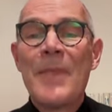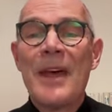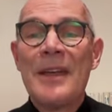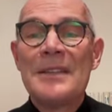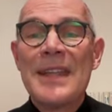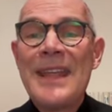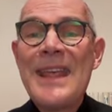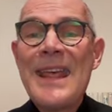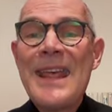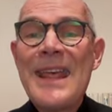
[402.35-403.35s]
And he
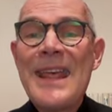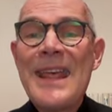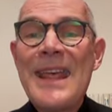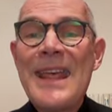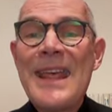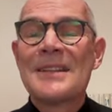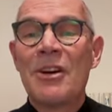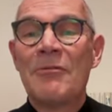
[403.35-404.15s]
has to come away from this